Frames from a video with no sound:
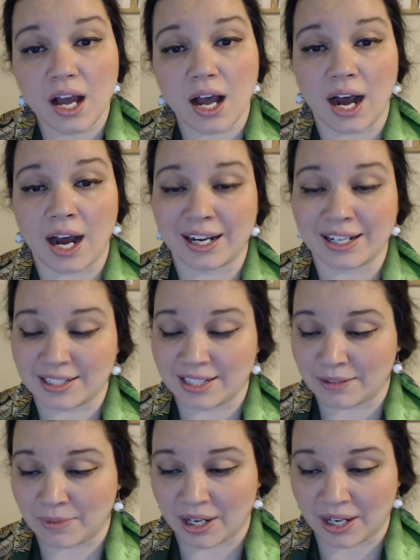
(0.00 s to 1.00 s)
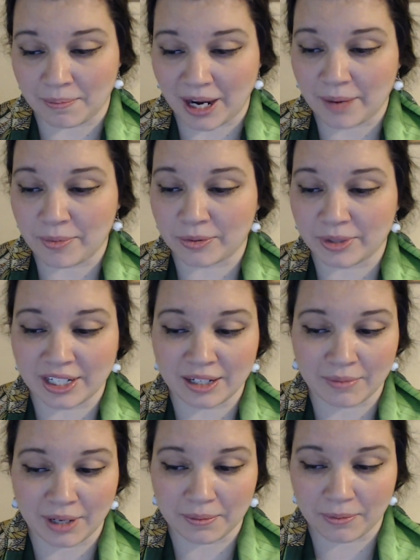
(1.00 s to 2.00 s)
I did my Bible reading,
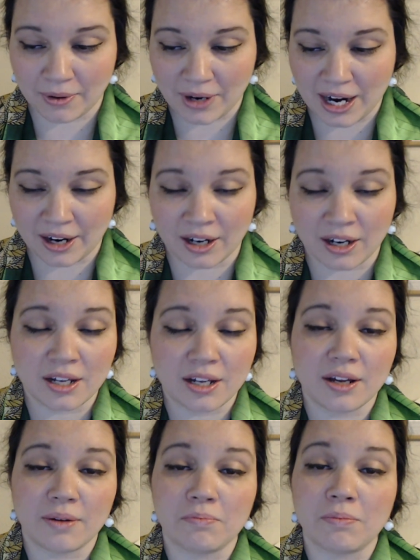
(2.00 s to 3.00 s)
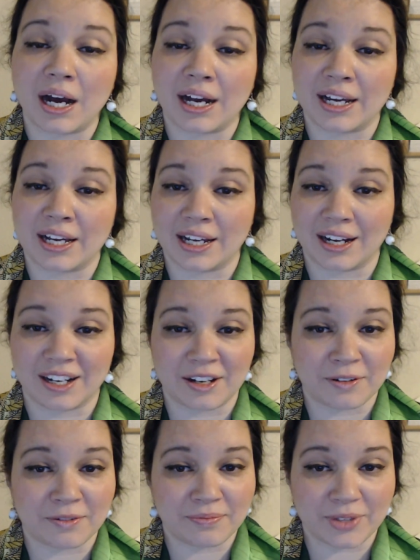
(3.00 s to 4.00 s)
my prayer, my
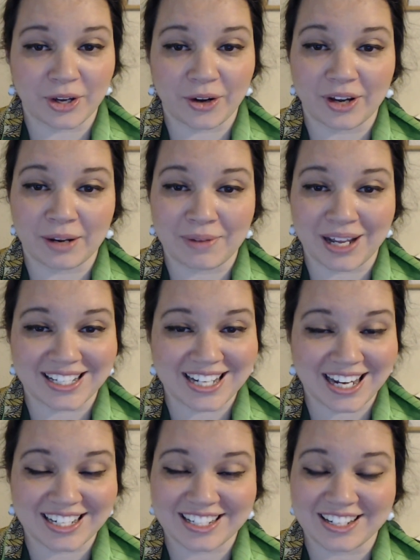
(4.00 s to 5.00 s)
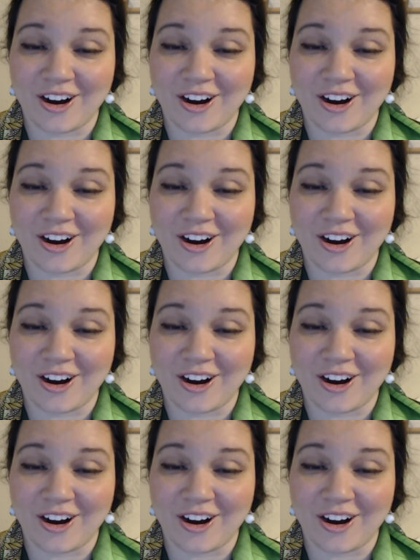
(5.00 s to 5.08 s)
yoga and meditation.